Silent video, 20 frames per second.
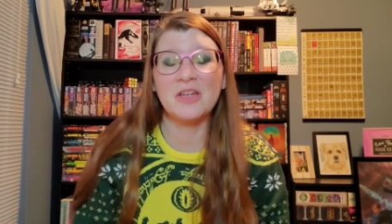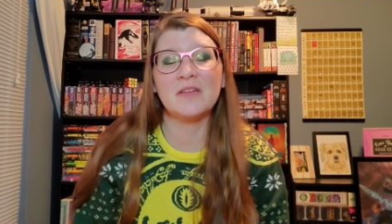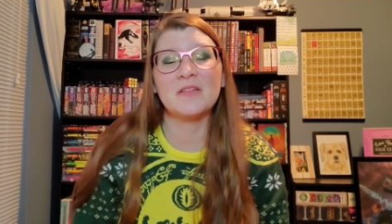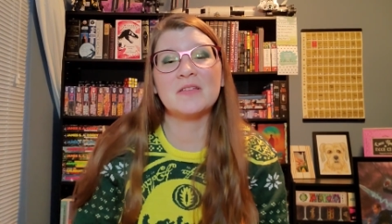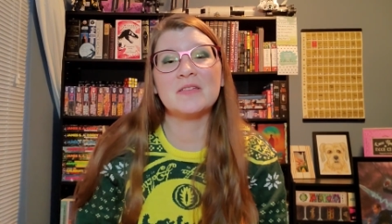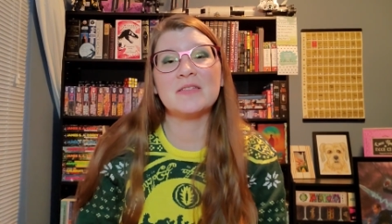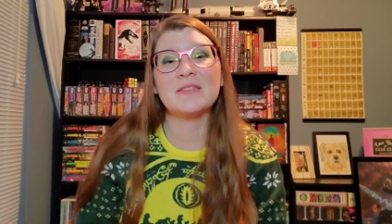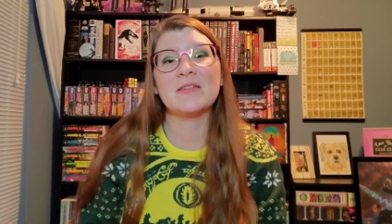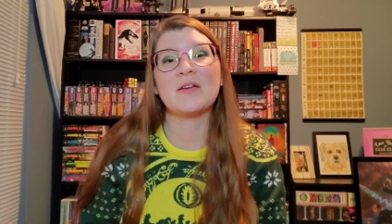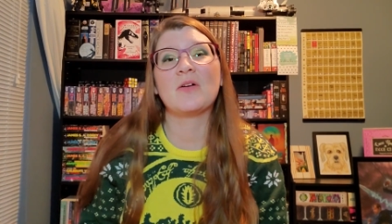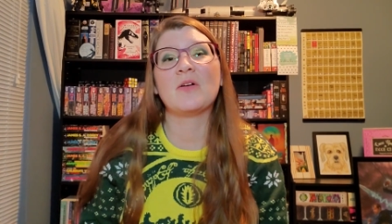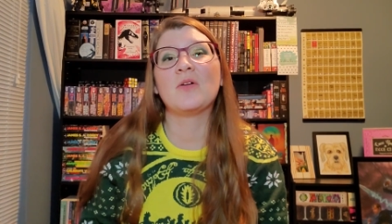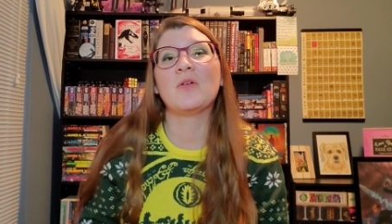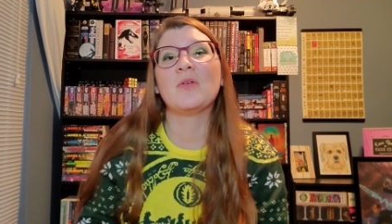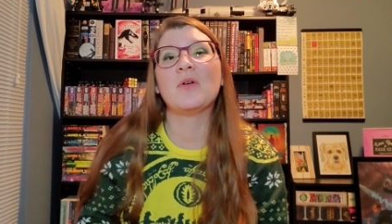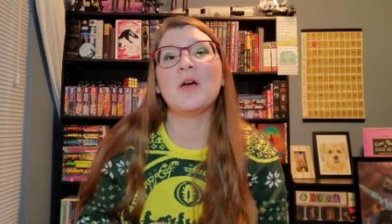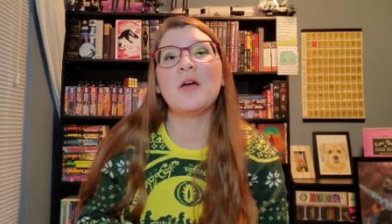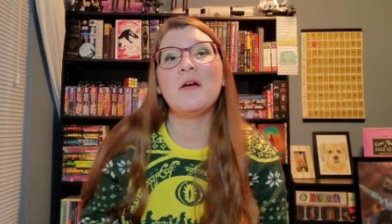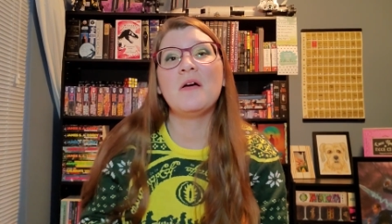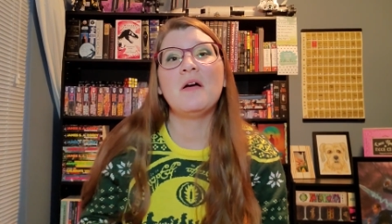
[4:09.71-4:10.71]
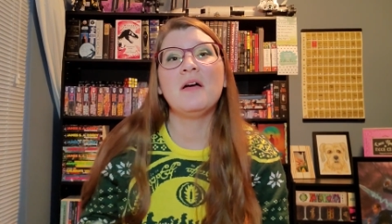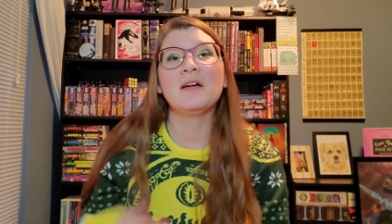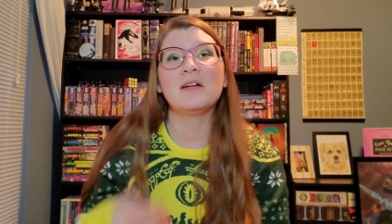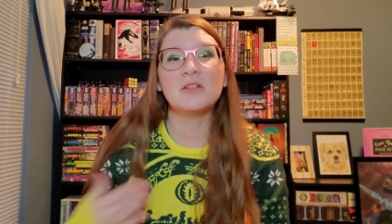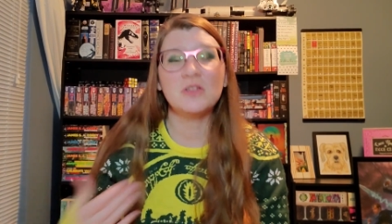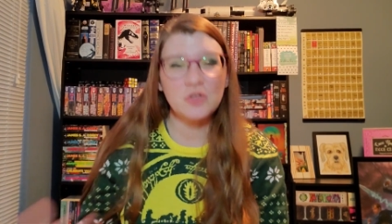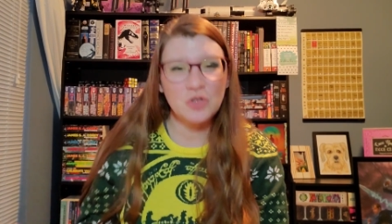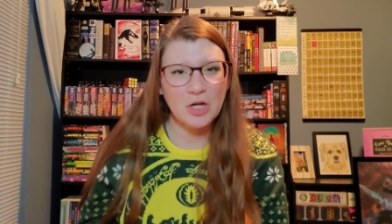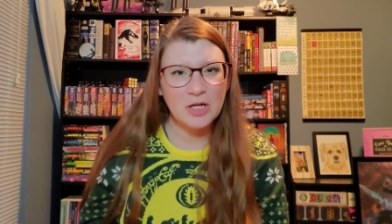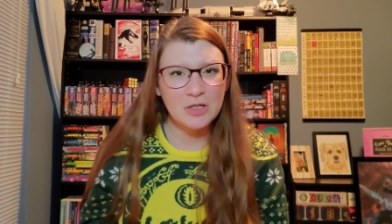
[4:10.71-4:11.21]
So I'm
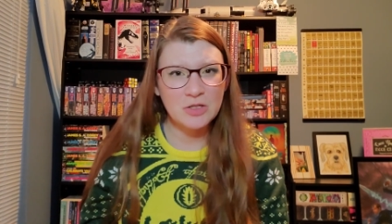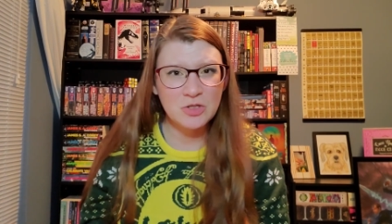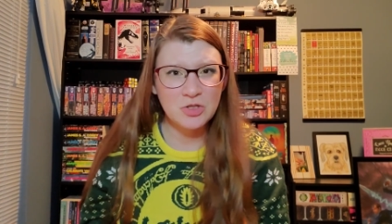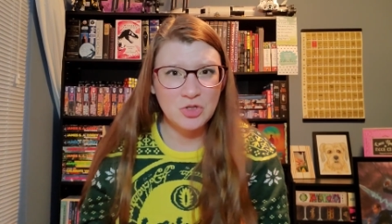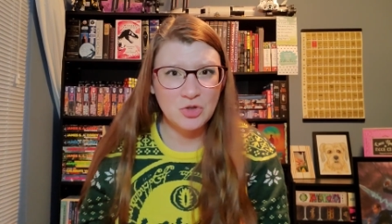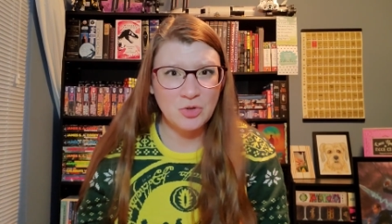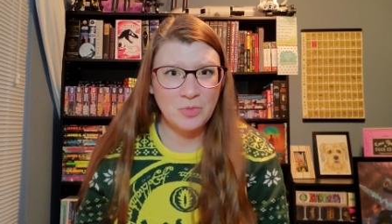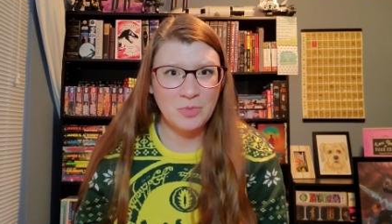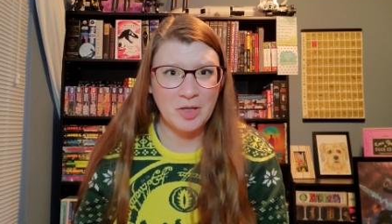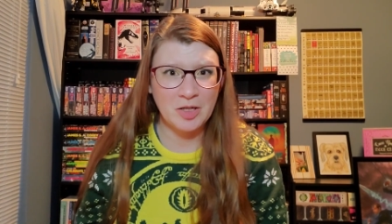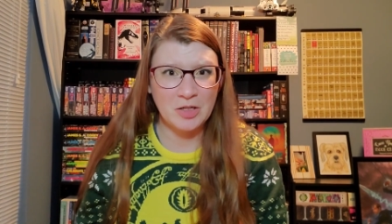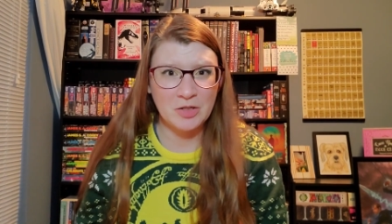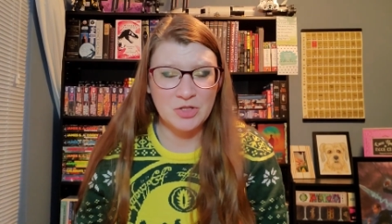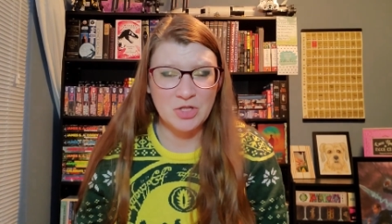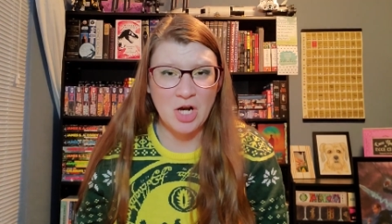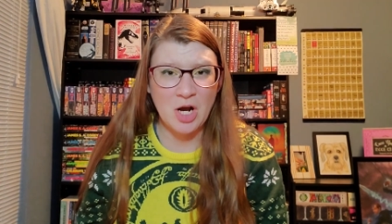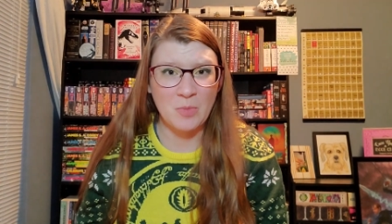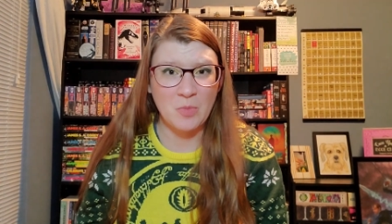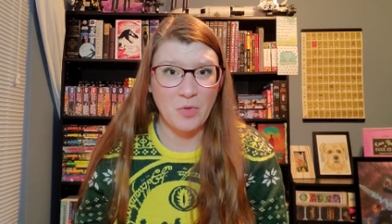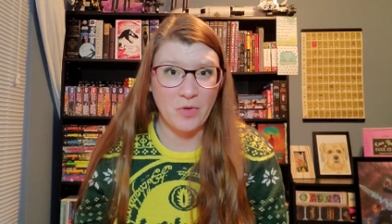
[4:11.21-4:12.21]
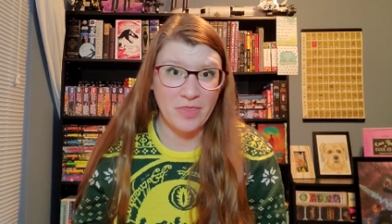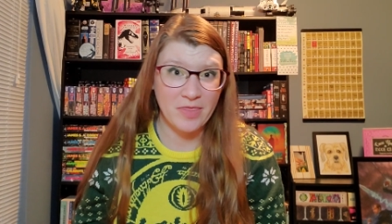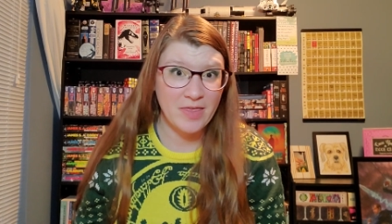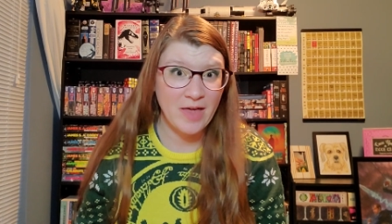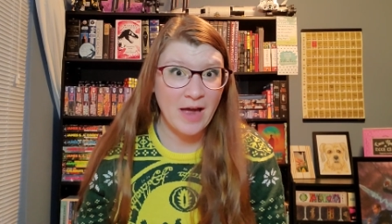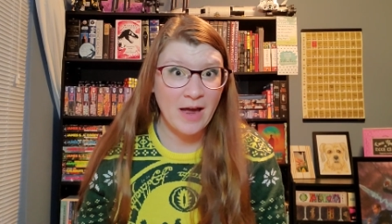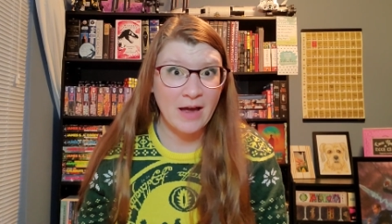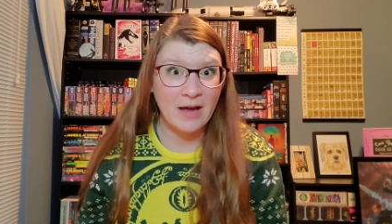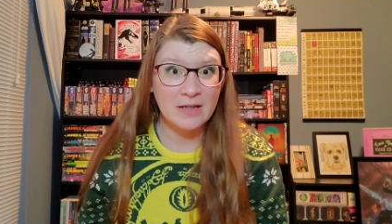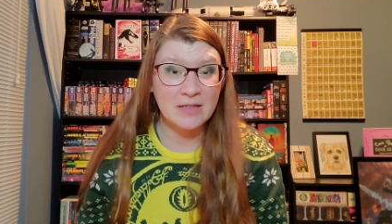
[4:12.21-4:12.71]
gonna try and do a better job with
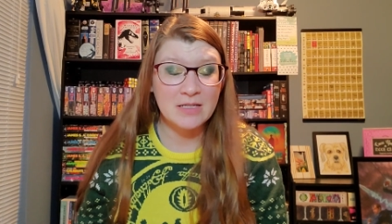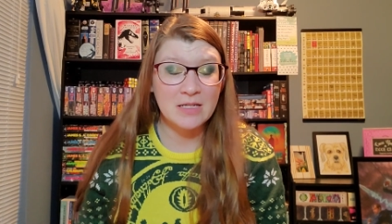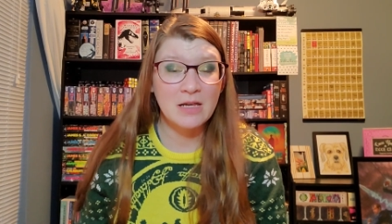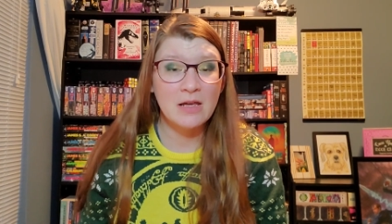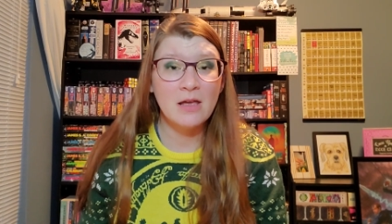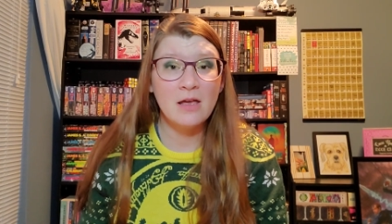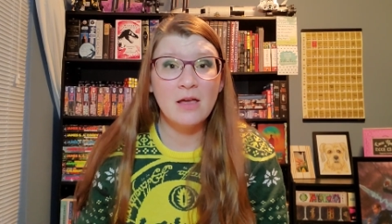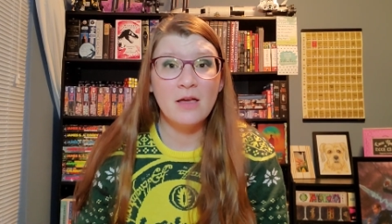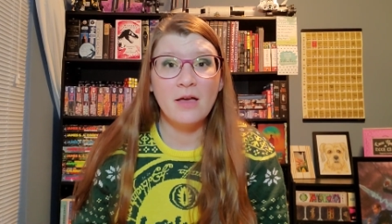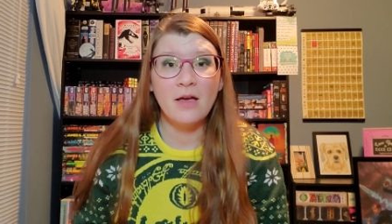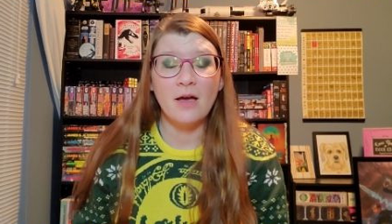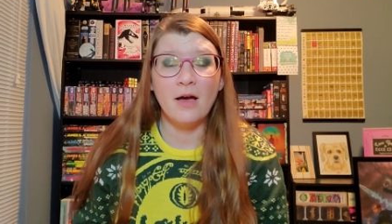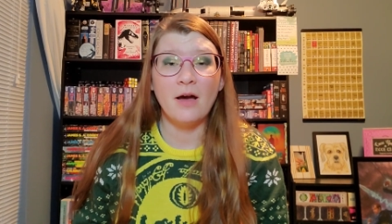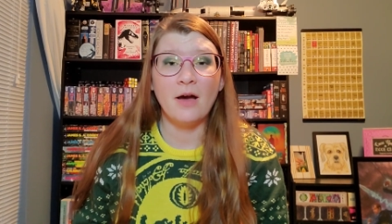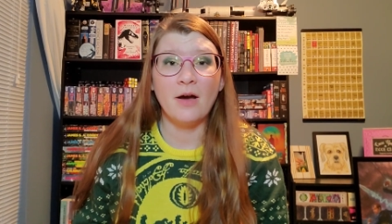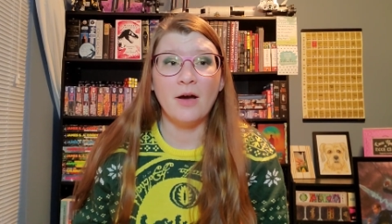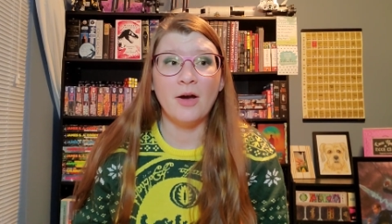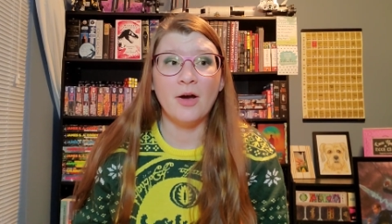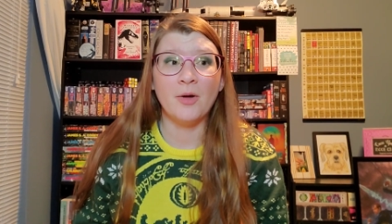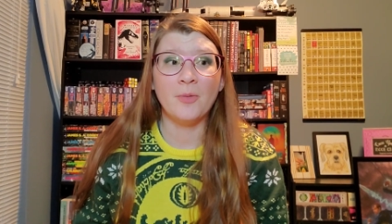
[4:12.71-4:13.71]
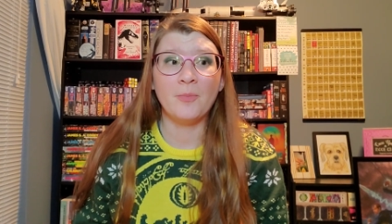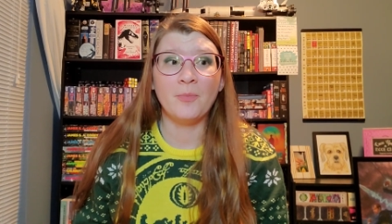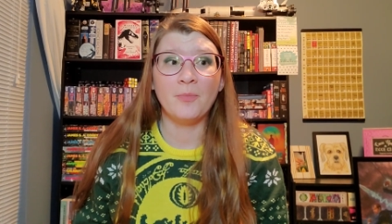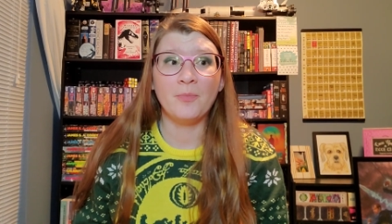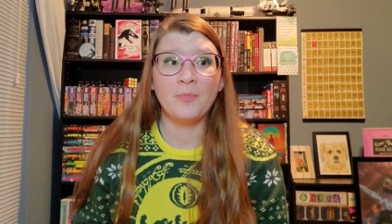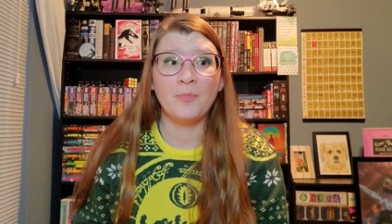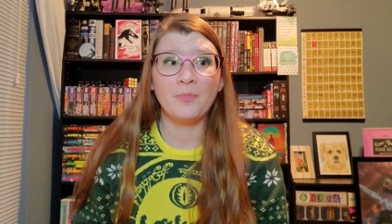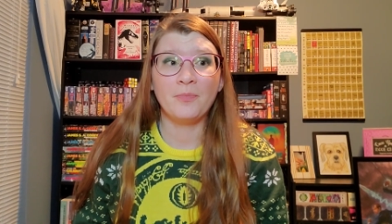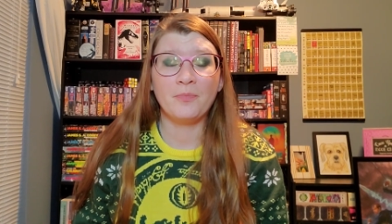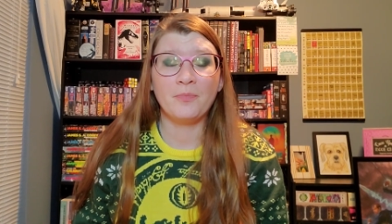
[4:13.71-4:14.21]
that. And